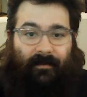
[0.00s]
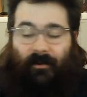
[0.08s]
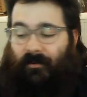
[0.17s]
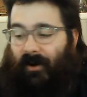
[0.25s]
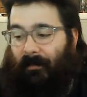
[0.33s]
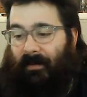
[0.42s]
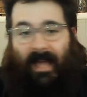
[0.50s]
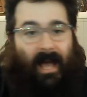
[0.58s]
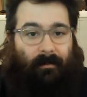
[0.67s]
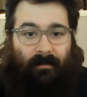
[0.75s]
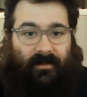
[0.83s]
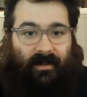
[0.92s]
They're dropping
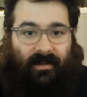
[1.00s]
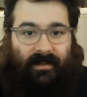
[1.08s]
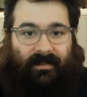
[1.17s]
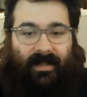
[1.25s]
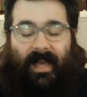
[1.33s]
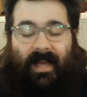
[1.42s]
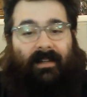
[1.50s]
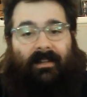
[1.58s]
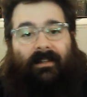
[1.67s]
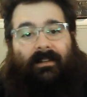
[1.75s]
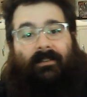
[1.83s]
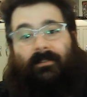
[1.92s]
albums on cassette.
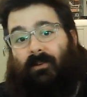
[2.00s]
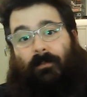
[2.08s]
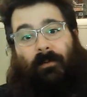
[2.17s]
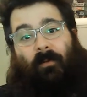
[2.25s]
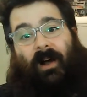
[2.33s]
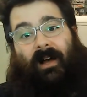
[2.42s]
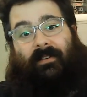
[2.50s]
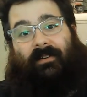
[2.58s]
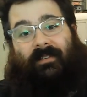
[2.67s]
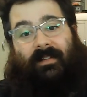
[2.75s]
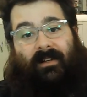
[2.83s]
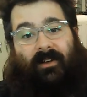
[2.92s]
Super wild to
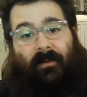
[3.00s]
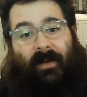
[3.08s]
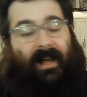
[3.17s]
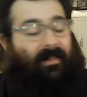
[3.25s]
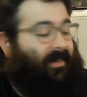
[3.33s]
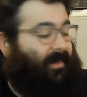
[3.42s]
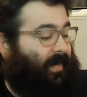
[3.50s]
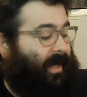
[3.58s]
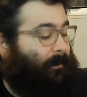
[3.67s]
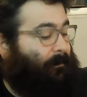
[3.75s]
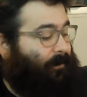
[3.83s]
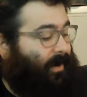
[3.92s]
see it go back like
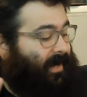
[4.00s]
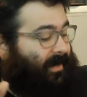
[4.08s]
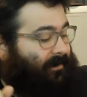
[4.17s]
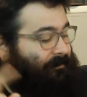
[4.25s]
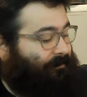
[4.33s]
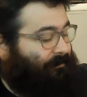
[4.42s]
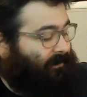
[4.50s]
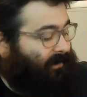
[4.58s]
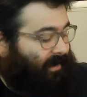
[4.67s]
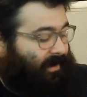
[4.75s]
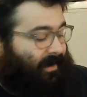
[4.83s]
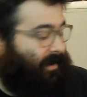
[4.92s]
that. But
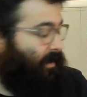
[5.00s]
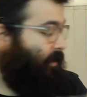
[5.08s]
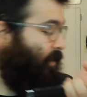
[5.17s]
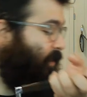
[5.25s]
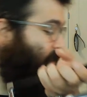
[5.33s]
the